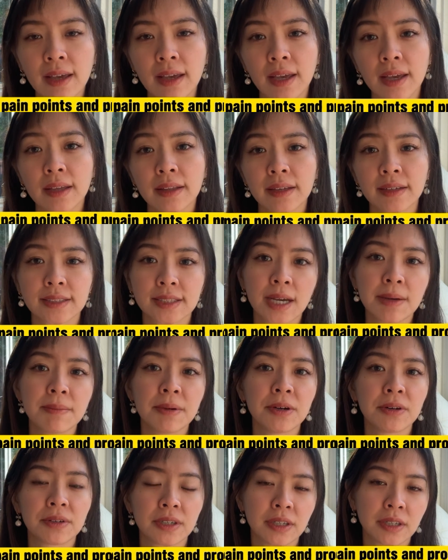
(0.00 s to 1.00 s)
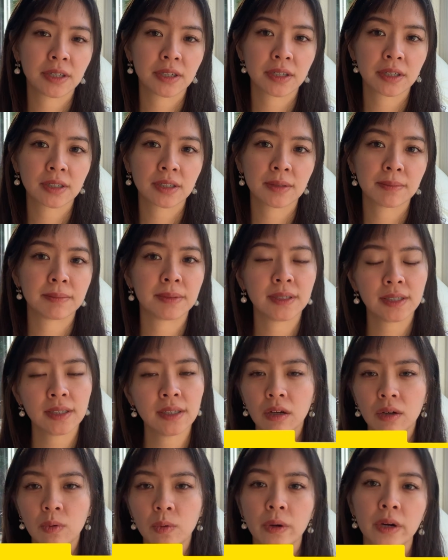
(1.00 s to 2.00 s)
An example here could be,
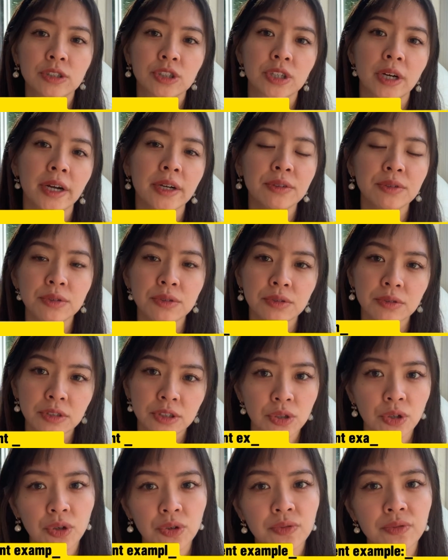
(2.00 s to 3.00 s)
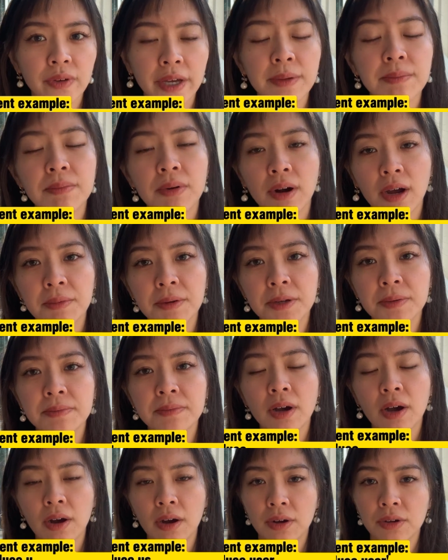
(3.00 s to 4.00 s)
we're trying to solve a problem
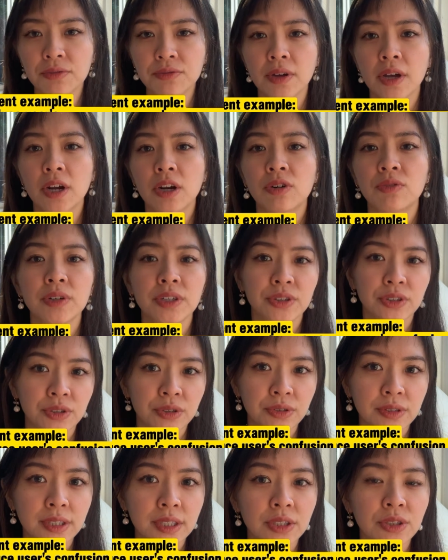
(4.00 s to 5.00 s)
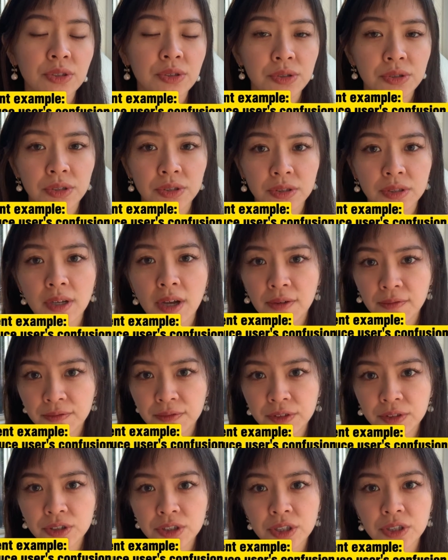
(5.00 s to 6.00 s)
of reducing users'
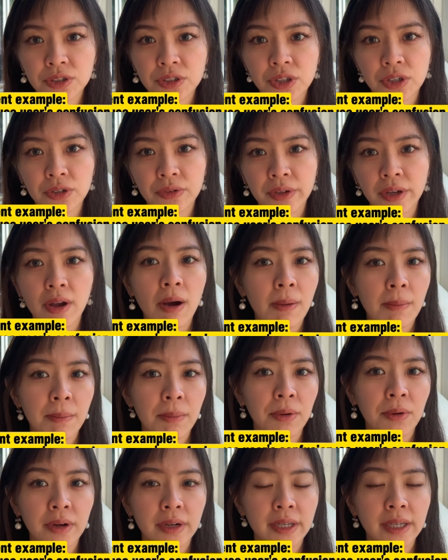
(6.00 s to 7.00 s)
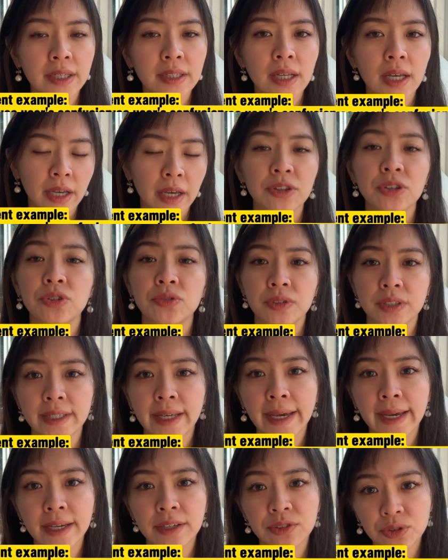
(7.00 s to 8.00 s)
confusion during onboarding and to
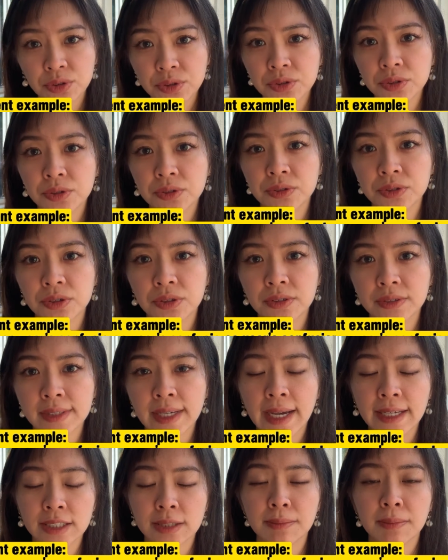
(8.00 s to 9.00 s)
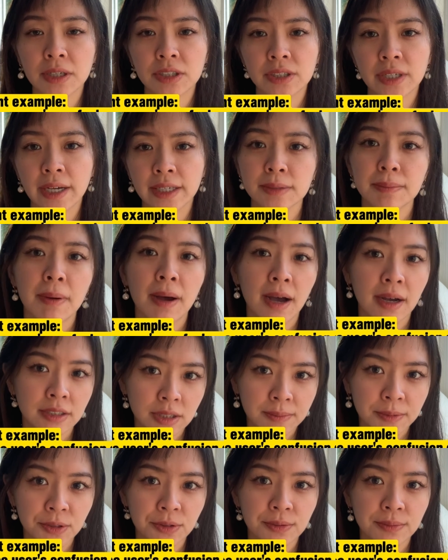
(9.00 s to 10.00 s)
retain new users as much as
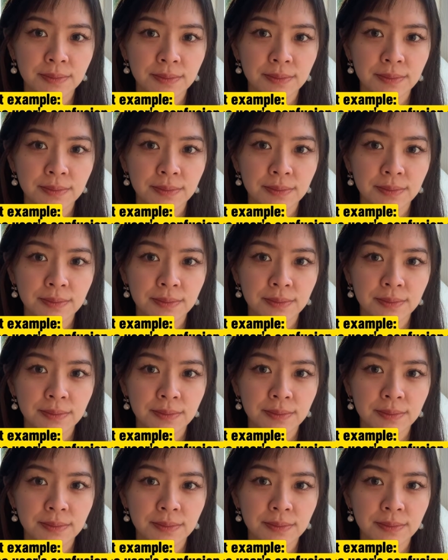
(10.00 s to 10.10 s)
possible.